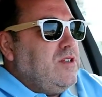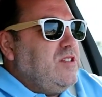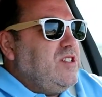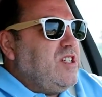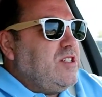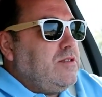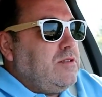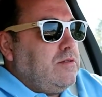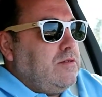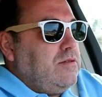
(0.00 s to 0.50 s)

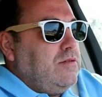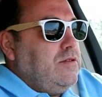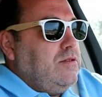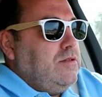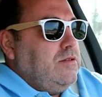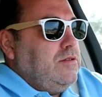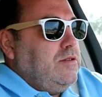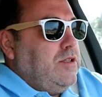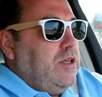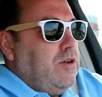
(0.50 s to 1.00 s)
just,
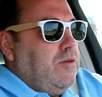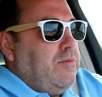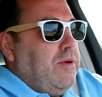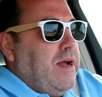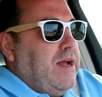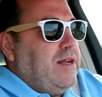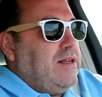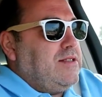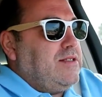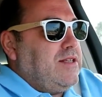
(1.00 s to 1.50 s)
you know,
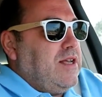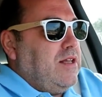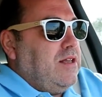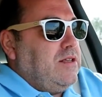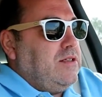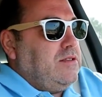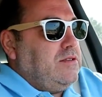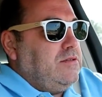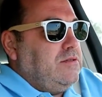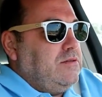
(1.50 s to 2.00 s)
buying and
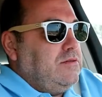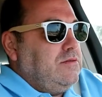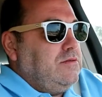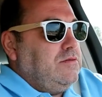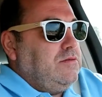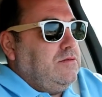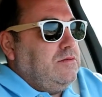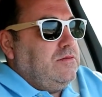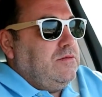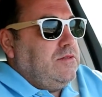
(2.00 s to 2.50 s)
selling
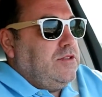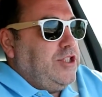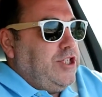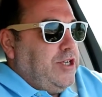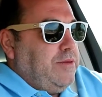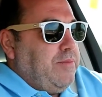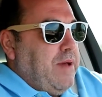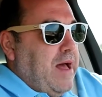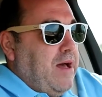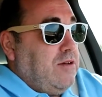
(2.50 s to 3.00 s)

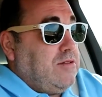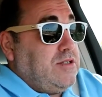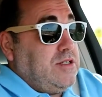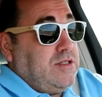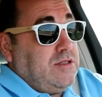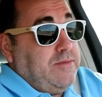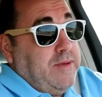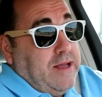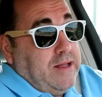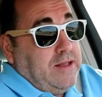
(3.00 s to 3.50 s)
cheap
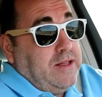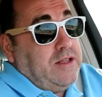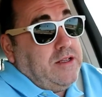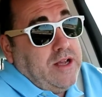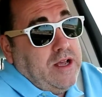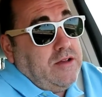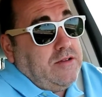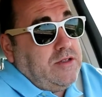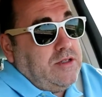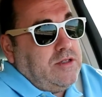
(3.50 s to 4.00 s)
houses. Back
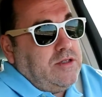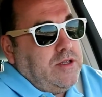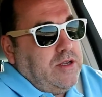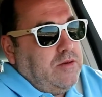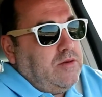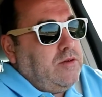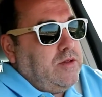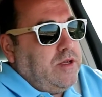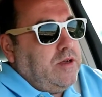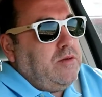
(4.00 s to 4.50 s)
then, houses,
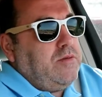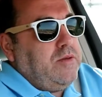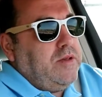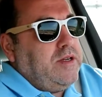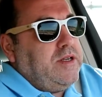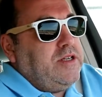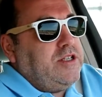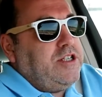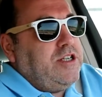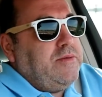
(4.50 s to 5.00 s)
there were, there were
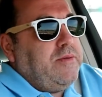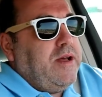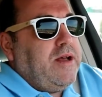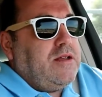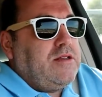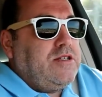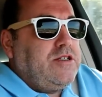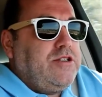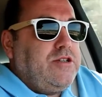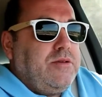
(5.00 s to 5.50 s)
plenty of cheap
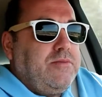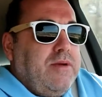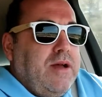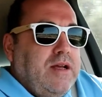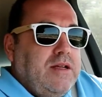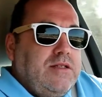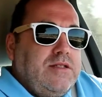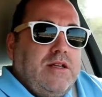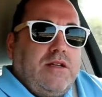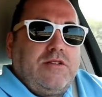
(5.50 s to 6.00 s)
houses. You could
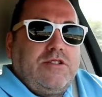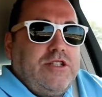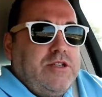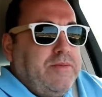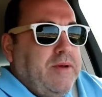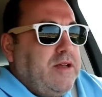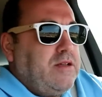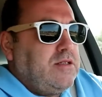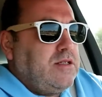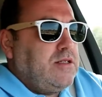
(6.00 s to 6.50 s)
buy and sell
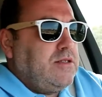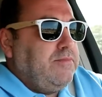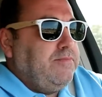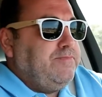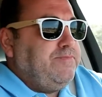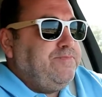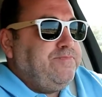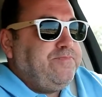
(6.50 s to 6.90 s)
cheap houses.